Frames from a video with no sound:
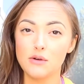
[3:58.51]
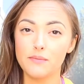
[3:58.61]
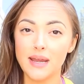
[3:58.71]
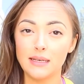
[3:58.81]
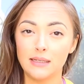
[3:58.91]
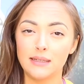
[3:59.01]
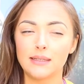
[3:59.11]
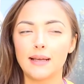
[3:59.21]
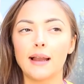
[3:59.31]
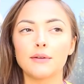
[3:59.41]
your
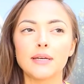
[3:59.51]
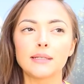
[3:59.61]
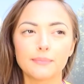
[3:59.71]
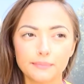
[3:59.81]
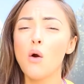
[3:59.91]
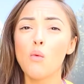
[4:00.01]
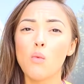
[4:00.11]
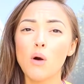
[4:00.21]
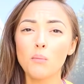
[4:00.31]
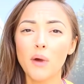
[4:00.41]
maintenance calories. 1